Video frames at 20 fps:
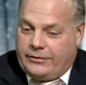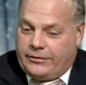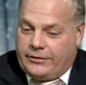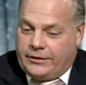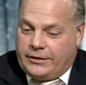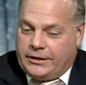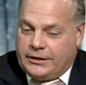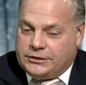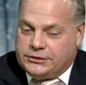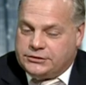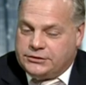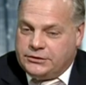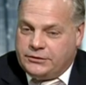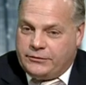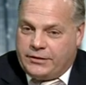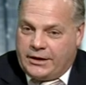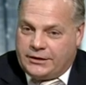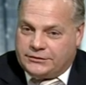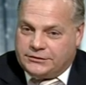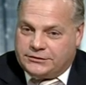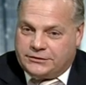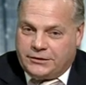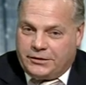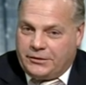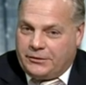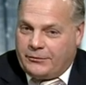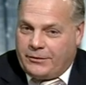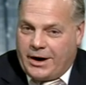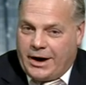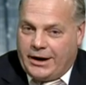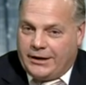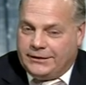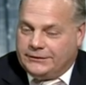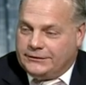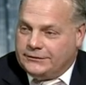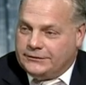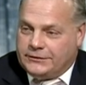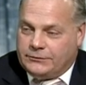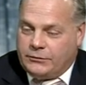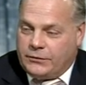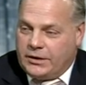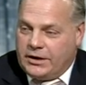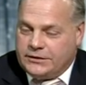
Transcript: the issue that still arises